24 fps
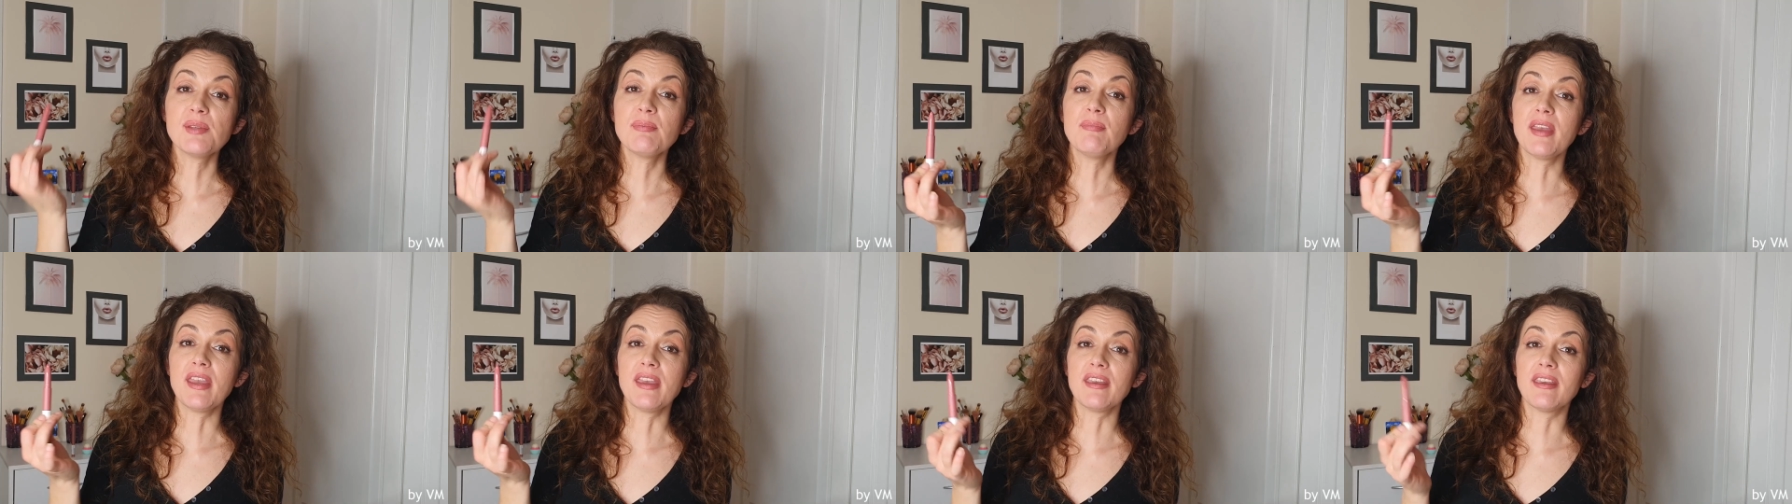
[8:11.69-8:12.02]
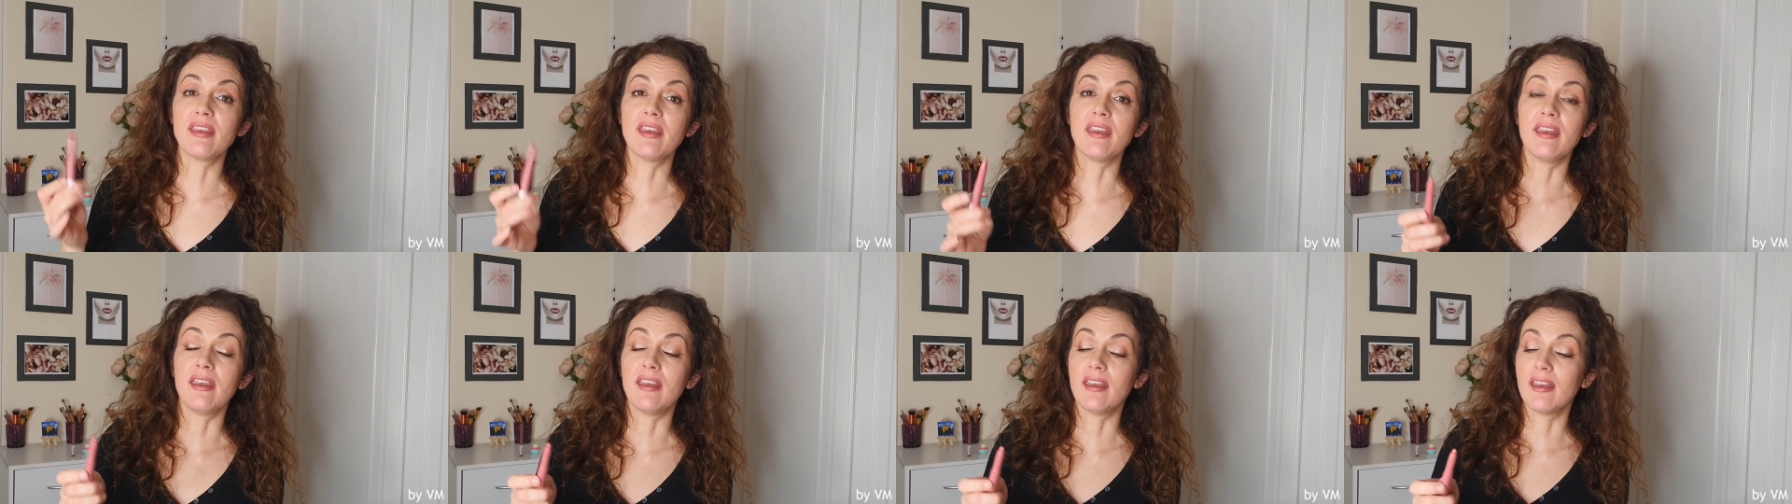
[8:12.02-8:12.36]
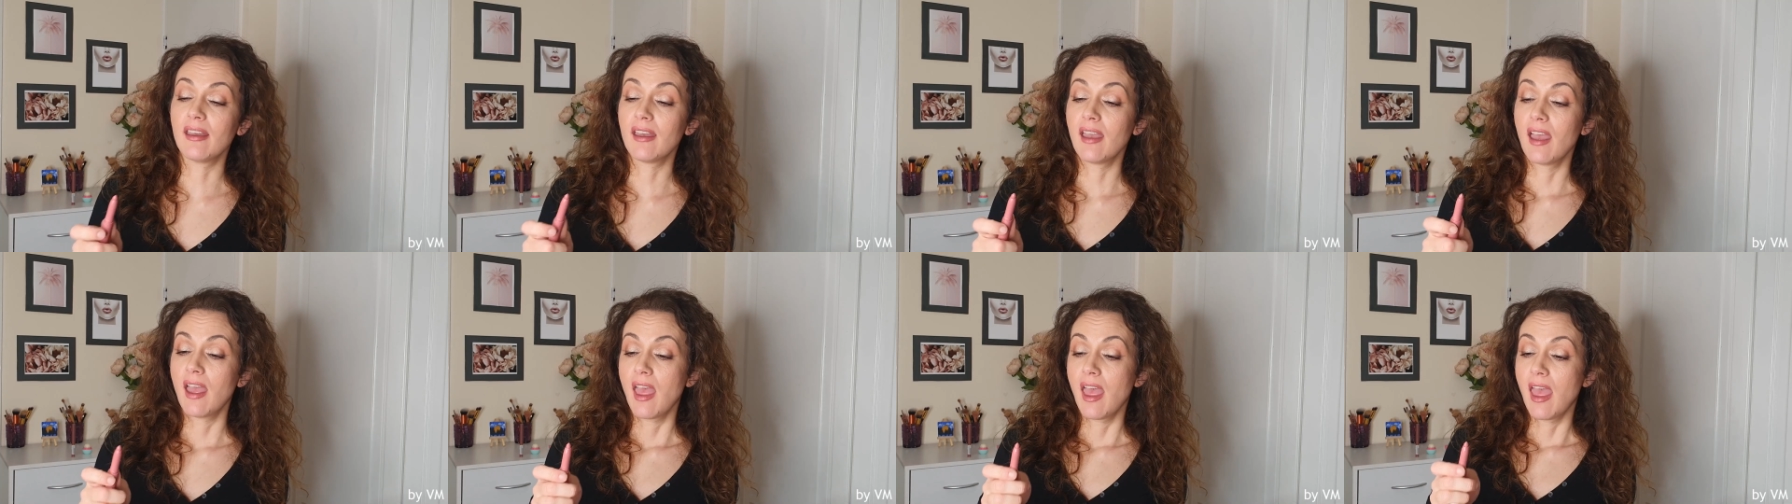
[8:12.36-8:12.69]

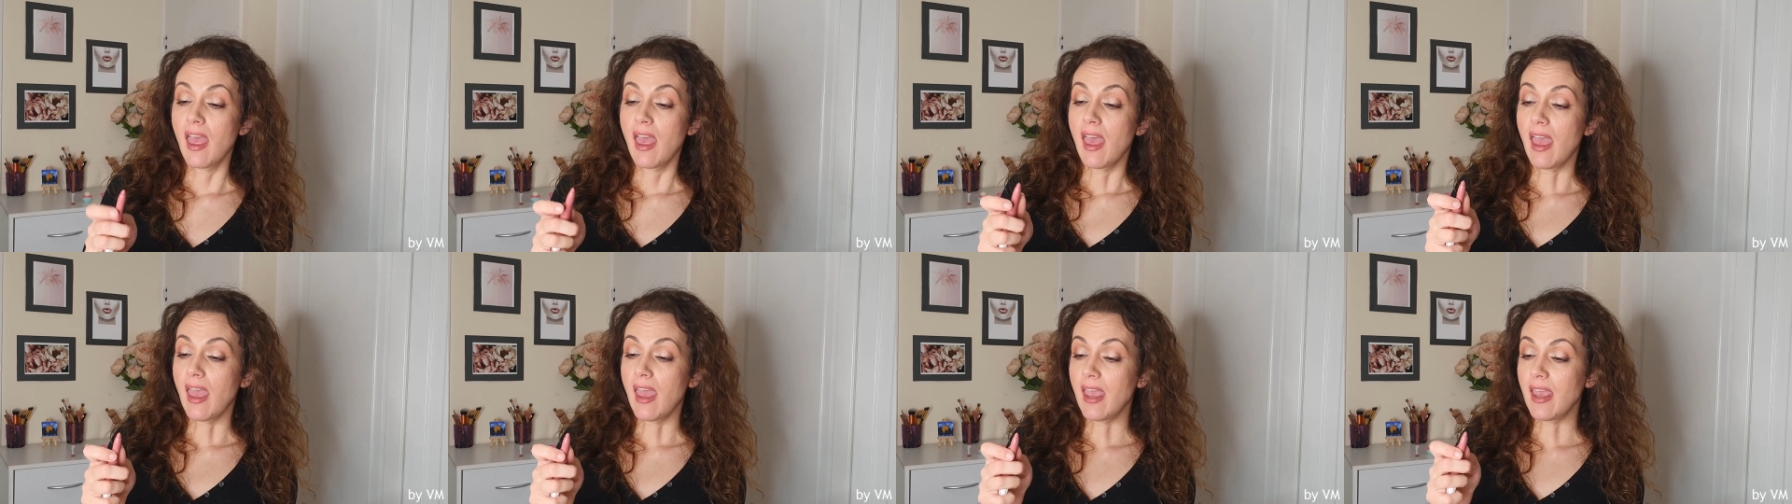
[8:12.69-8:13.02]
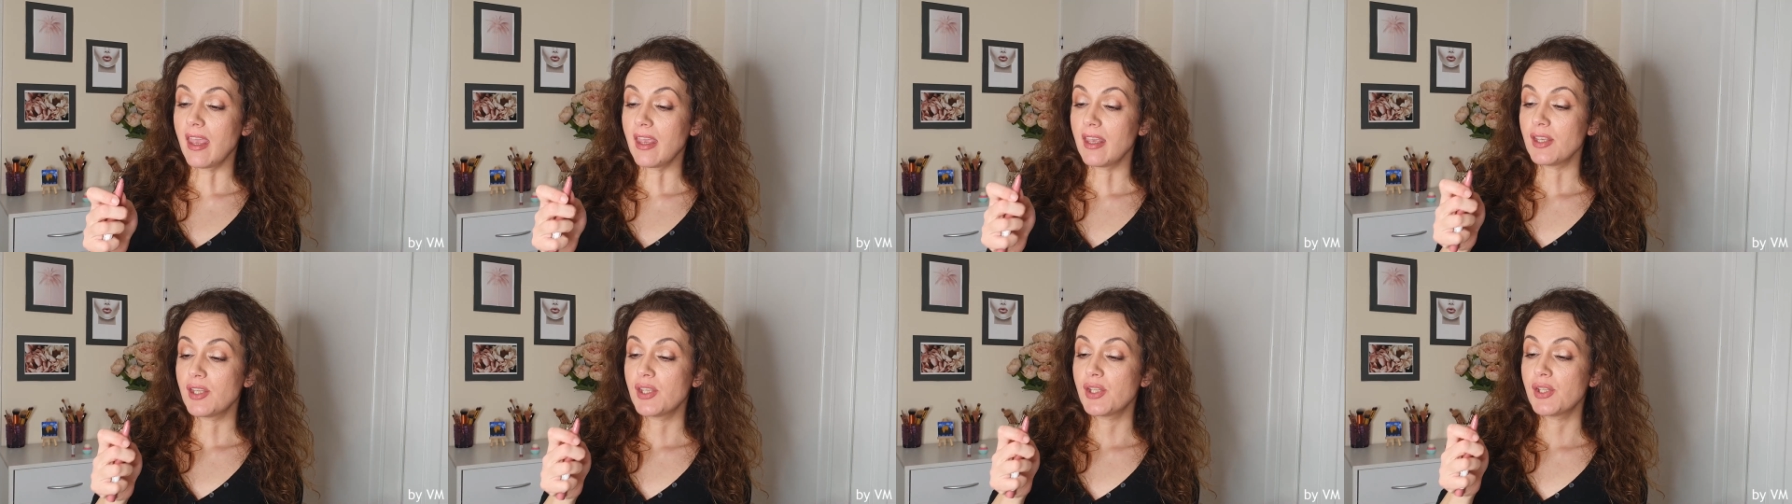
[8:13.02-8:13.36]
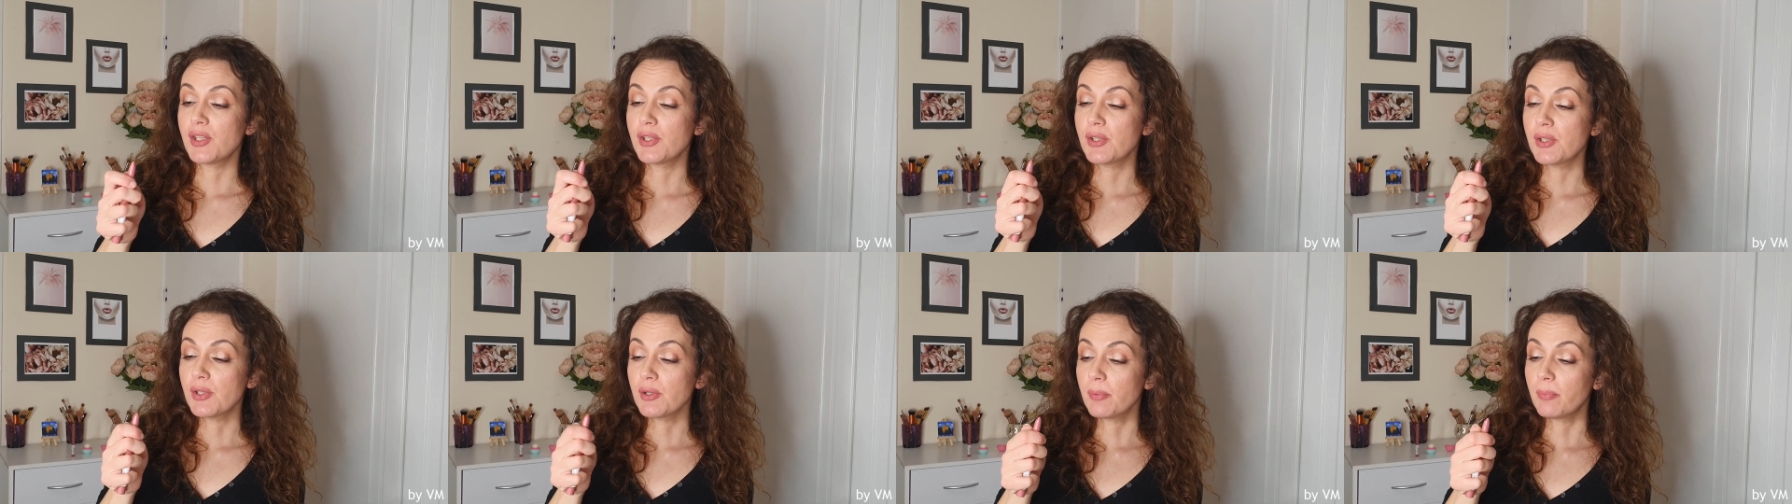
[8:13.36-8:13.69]
making a
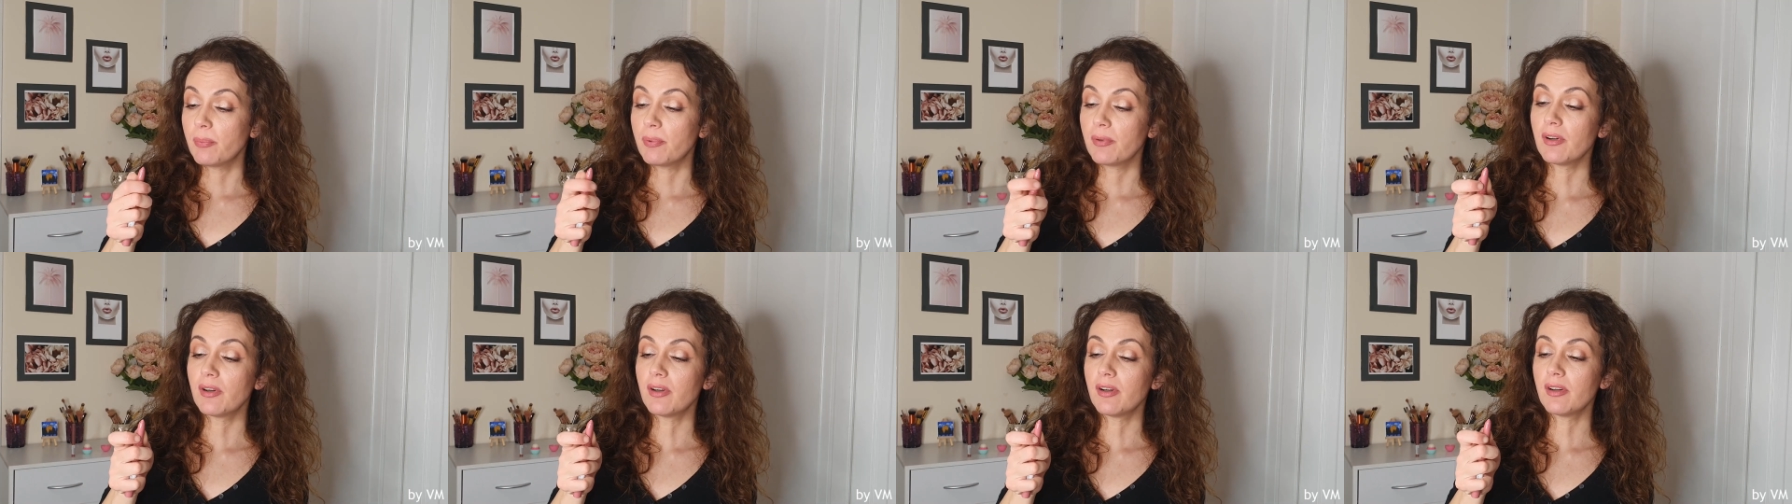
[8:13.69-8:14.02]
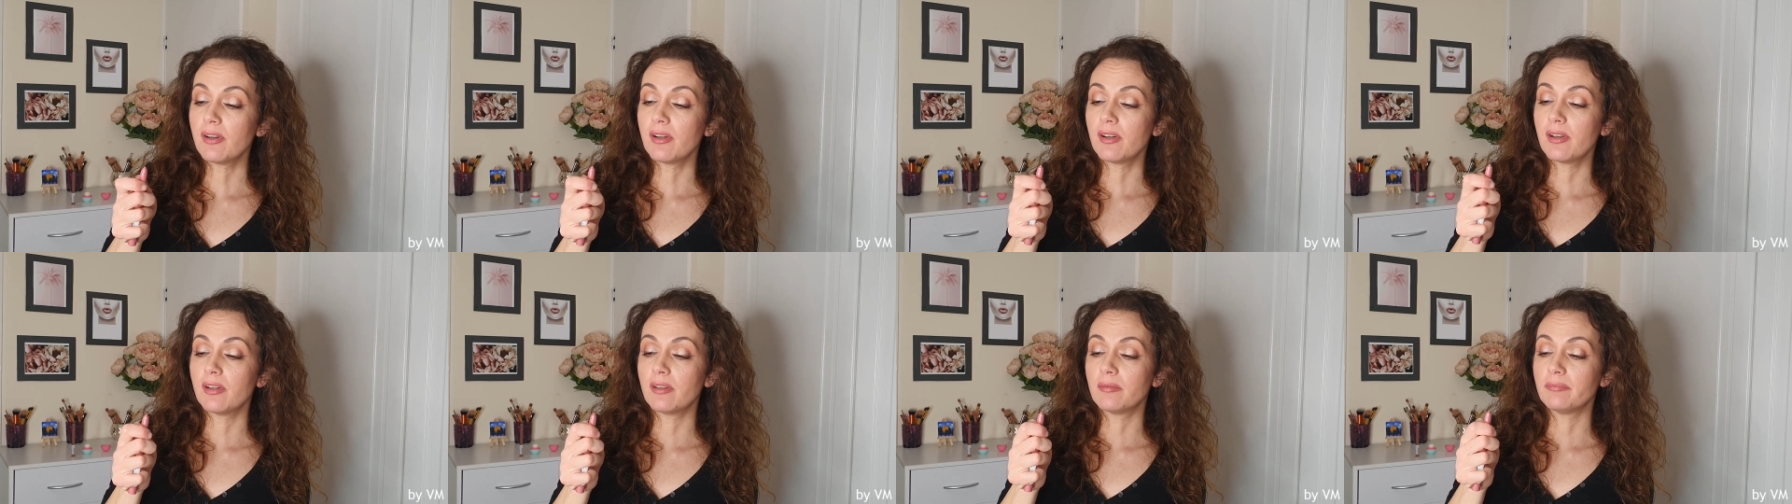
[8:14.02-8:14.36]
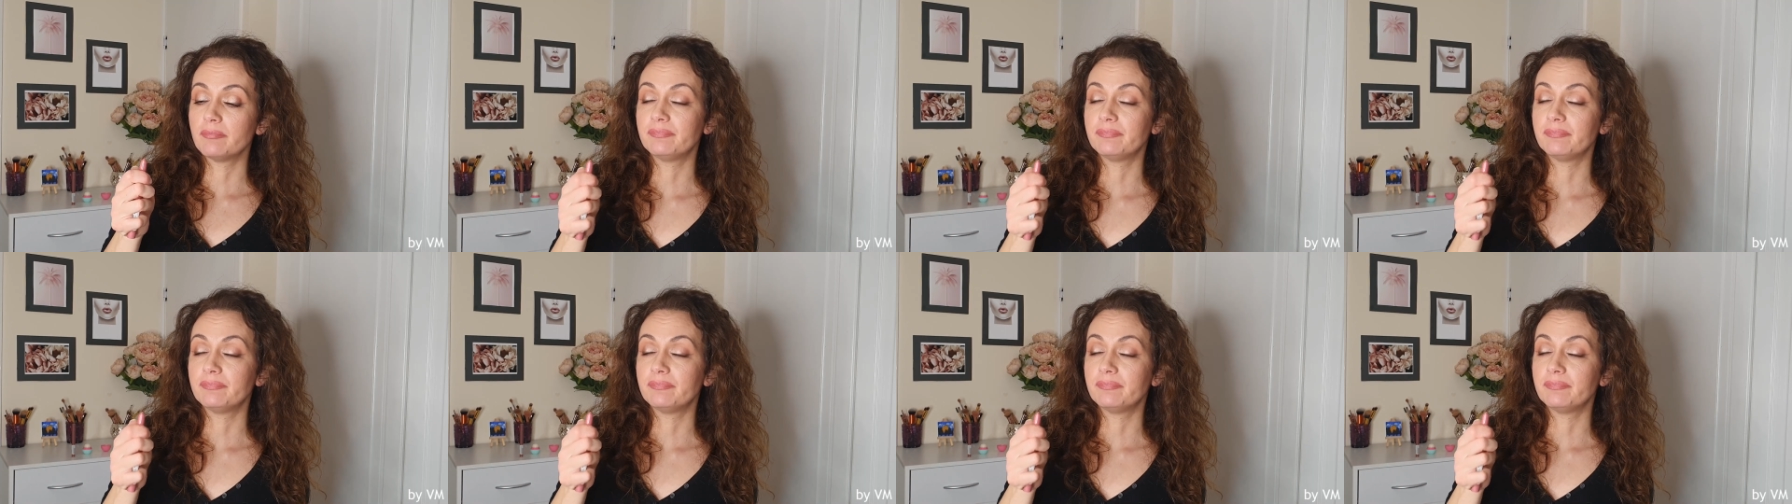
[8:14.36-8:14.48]
super,